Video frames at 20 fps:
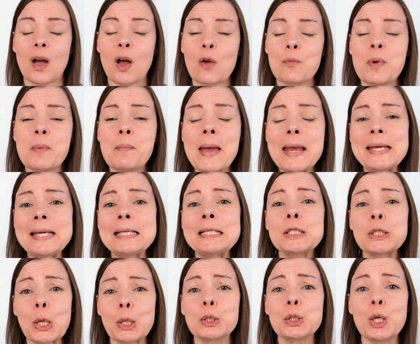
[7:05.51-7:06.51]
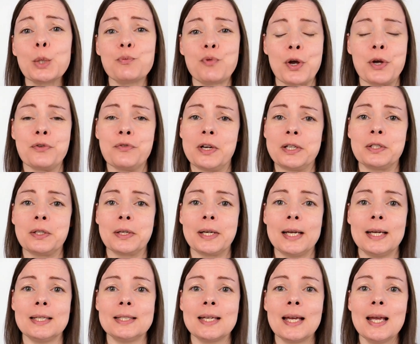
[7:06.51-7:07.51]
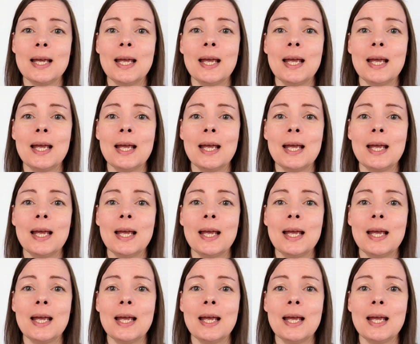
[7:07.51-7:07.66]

I've been making such good progress on it.